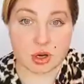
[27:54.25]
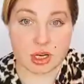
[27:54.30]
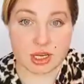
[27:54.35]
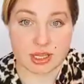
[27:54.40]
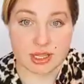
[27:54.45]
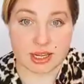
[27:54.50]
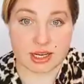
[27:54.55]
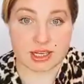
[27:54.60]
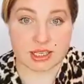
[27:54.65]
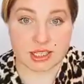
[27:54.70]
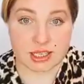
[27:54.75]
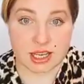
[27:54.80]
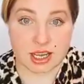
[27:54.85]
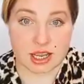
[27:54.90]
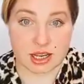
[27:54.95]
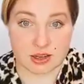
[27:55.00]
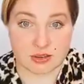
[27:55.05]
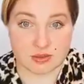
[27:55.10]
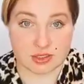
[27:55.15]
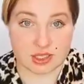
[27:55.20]
inner
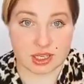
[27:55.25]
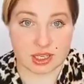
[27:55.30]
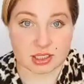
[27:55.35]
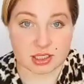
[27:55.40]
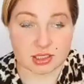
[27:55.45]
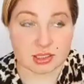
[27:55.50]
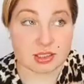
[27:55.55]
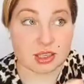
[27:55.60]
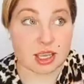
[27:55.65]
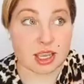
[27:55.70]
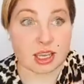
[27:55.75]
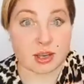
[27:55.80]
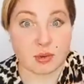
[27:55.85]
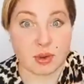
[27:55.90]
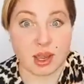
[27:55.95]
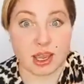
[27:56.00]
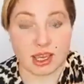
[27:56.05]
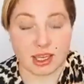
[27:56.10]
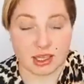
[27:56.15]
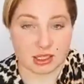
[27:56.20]
self that, hey,
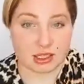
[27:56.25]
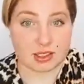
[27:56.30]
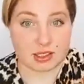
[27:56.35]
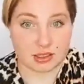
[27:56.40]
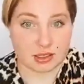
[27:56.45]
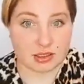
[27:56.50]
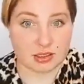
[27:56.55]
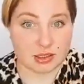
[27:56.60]
wait,